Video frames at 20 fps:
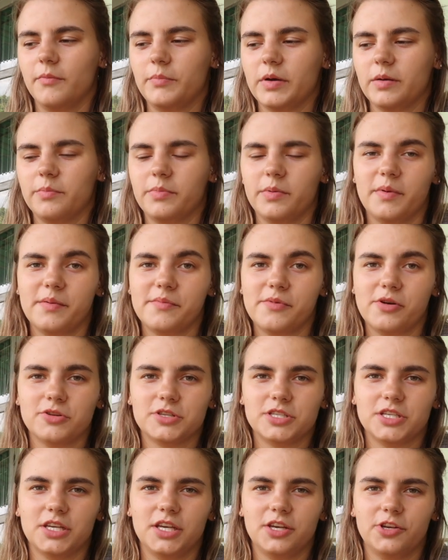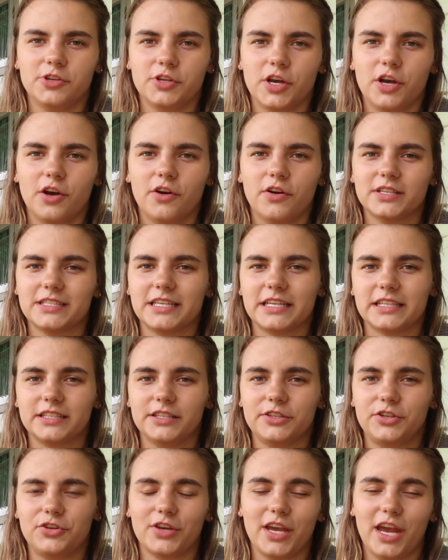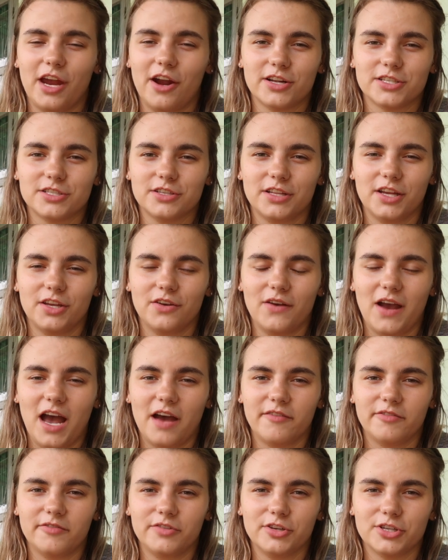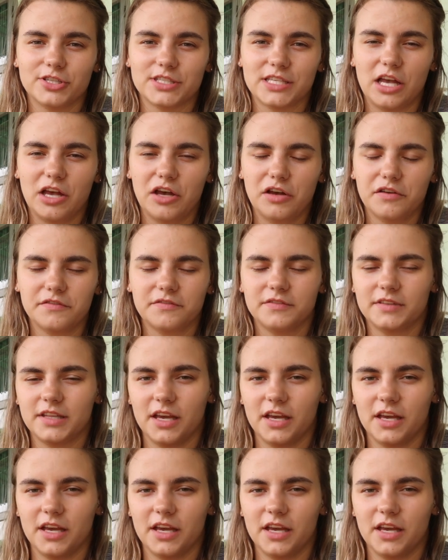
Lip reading: But Bitmoji, you know, it's like the little character that you have of yourself